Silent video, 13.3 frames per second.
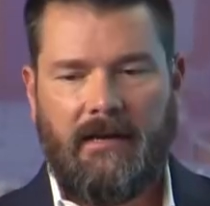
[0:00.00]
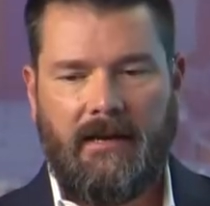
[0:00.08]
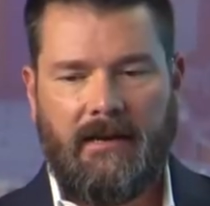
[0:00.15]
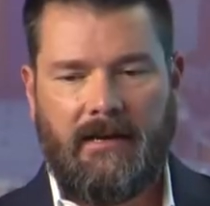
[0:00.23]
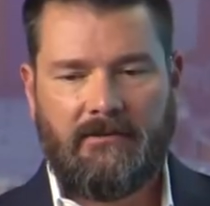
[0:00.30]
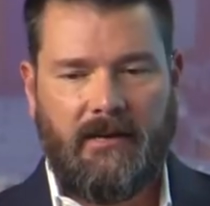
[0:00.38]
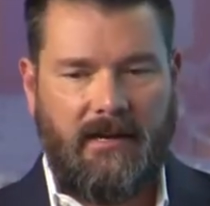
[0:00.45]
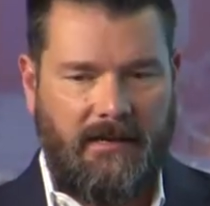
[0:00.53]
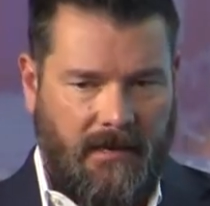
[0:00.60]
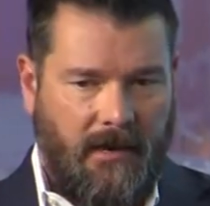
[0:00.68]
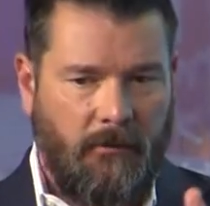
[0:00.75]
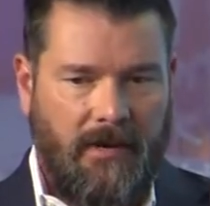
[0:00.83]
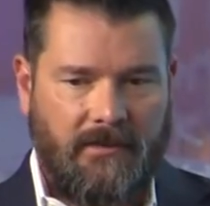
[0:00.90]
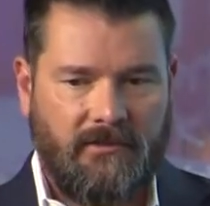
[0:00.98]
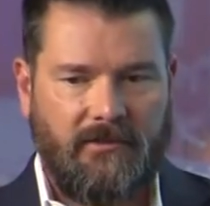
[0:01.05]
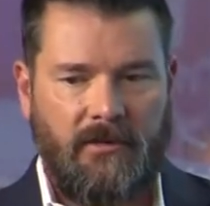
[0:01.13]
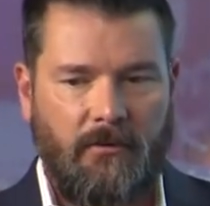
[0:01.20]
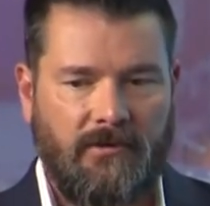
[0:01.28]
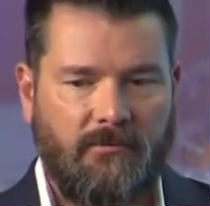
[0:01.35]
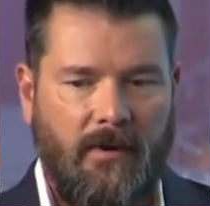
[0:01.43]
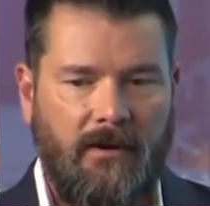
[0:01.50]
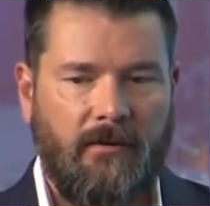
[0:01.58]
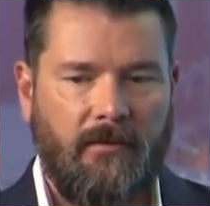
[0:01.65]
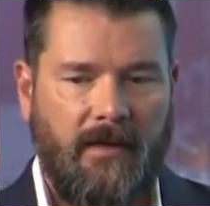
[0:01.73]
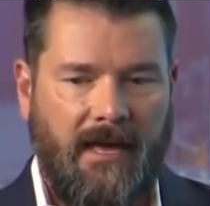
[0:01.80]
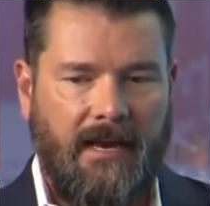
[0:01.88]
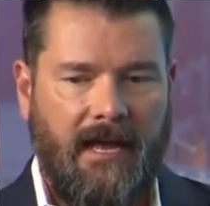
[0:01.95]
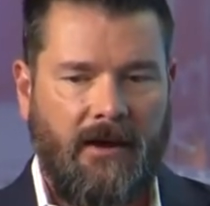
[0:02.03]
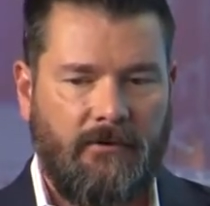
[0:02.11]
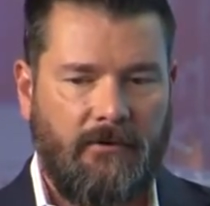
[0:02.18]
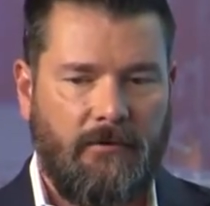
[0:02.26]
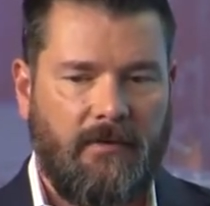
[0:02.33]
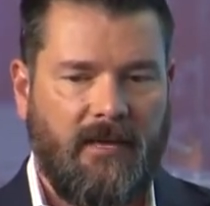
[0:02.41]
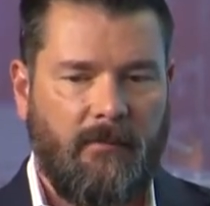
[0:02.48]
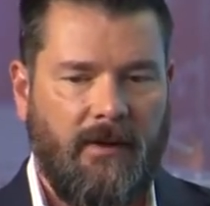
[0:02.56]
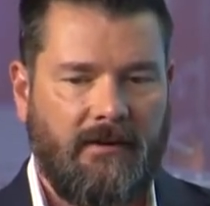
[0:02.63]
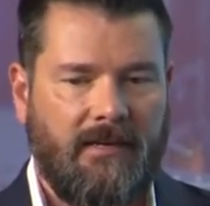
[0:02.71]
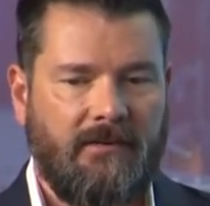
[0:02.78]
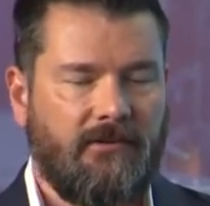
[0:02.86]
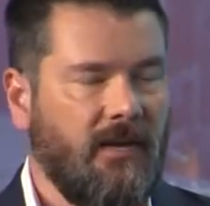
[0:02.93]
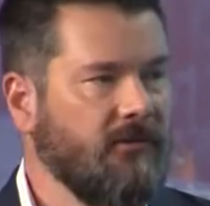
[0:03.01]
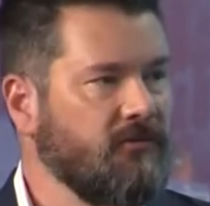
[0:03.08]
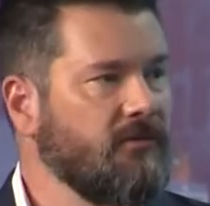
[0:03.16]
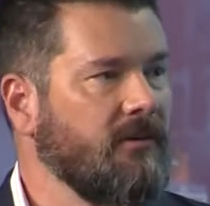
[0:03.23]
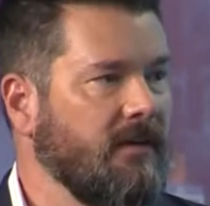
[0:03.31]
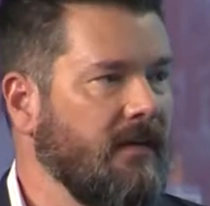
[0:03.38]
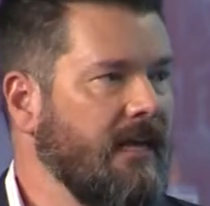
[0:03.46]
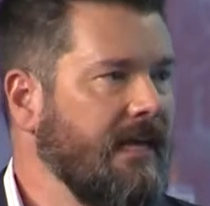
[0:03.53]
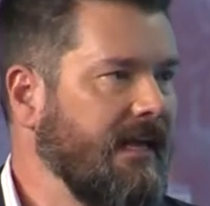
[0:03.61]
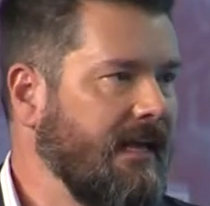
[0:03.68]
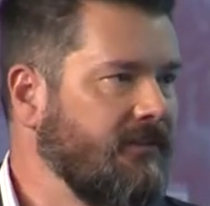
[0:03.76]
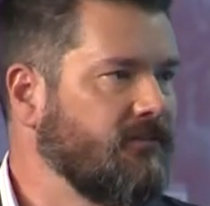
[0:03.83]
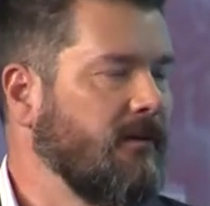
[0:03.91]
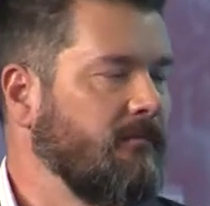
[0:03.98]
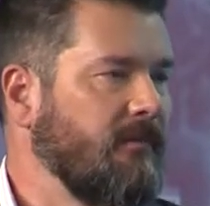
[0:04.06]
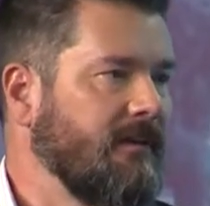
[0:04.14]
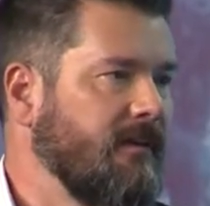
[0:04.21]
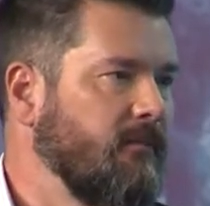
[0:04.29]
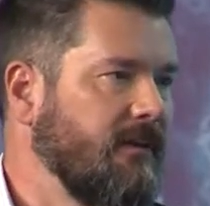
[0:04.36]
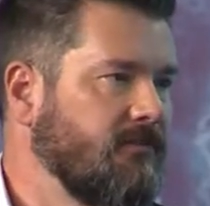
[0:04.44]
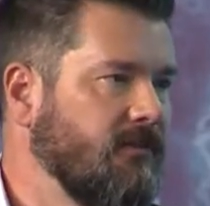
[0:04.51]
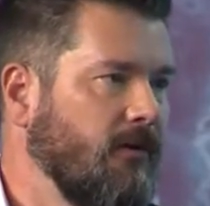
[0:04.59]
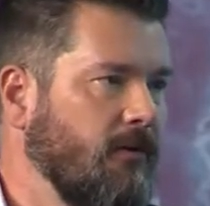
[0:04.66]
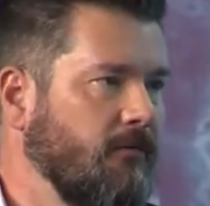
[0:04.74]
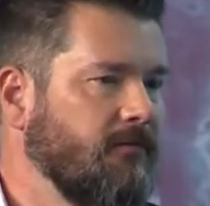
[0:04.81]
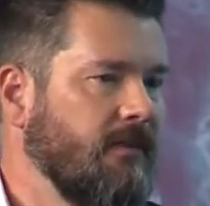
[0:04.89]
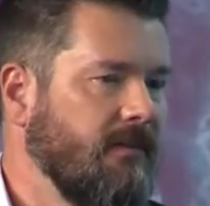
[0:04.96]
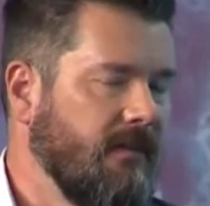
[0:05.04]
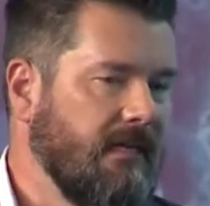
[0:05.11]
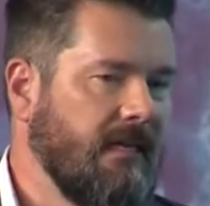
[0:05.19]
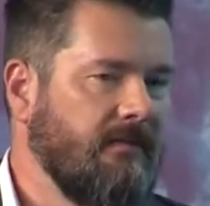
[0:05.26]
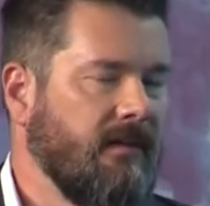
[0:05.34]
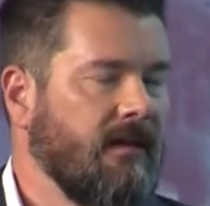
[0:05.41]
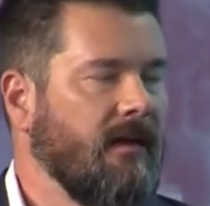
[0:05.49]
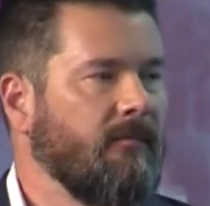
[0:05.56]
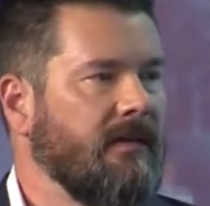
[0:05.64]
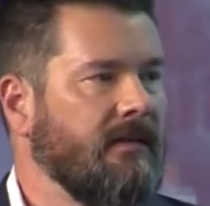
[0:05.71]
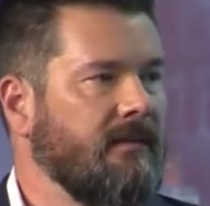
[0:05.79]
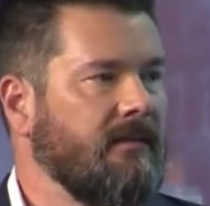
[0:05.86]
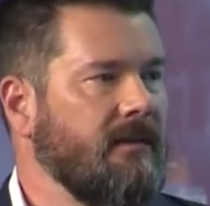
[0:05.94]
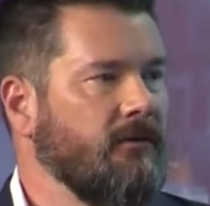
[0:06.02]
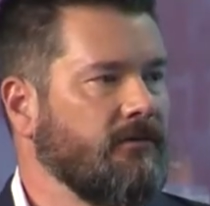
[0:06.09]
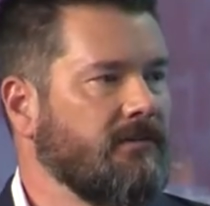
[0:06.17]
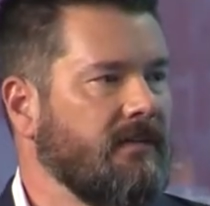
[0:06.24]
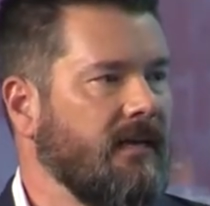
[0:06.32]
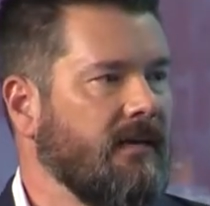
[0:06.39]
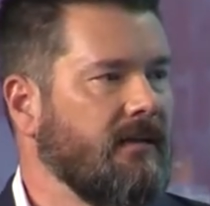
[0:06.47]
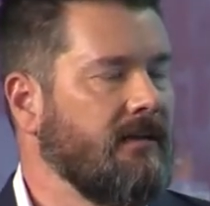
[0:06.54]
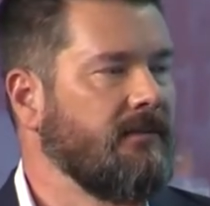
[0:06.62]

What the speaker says: And Adriana, I would ask you as well that. How do you think about congestion as something to be solved in the coming years and decades?